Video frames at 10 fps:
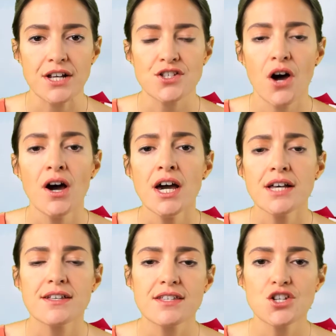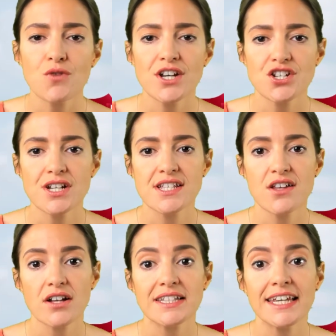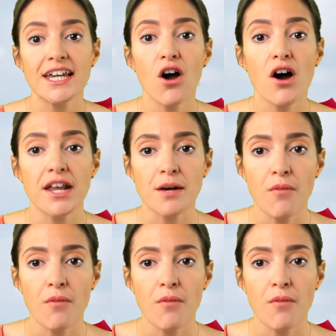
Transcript: So the situation is not chaotic,